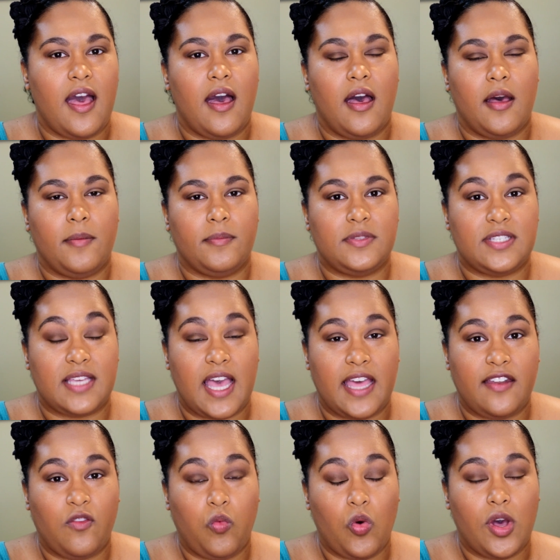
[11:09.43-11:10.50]
um, to
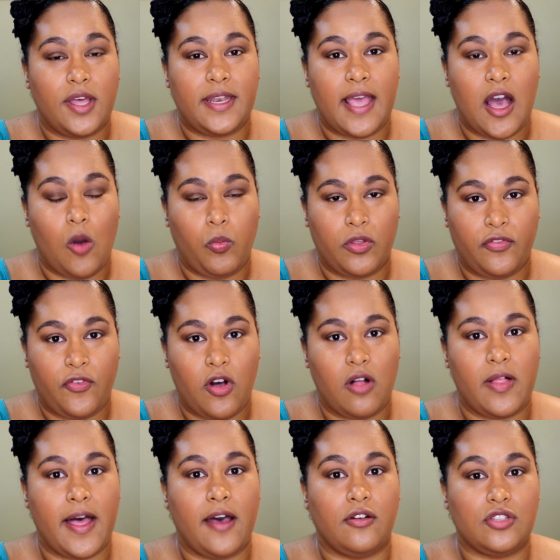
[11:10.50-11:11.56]
kind of, one, help with
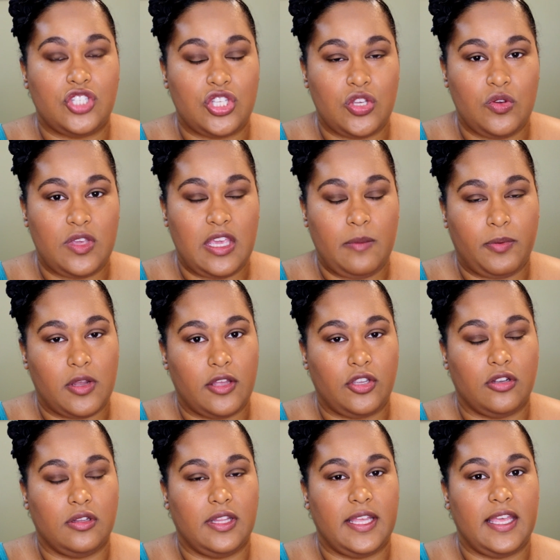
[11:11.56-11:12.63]
fallout, two, keep it on
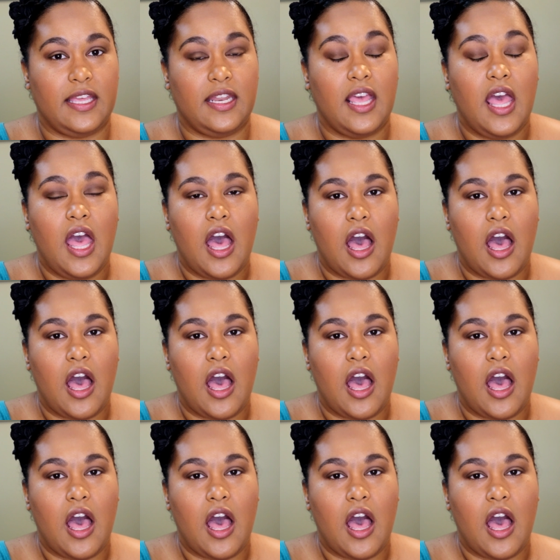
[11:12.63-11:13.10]
your lid,